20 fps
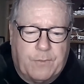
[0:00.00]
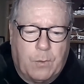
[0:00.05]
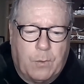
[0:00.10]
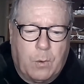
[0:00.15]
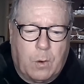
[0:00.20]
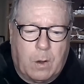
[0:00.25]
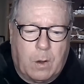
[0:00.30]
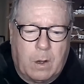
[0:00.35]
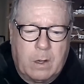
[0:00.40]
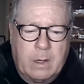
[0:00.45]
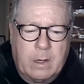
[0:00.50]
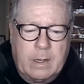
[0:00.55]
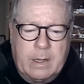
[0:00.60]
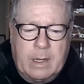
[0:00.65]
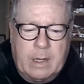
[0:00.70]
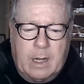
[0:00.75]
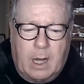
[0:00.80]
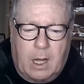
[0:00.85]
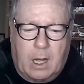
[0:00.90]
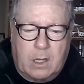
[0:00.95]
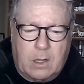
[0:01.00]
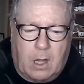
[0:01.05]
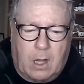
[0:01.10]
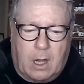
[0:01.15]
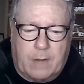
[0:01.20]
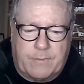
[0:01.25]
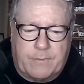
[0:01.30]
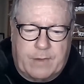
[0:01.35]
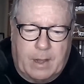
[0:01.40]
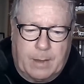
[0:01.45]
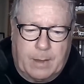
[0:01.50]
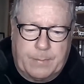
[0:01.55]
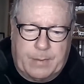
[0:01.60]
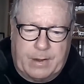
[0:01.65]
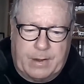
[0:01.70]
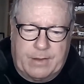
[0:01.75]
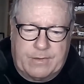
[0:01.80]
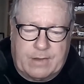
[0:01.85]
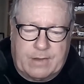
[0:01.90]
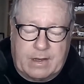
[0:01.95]
for a lot of
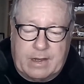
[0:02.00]
companies.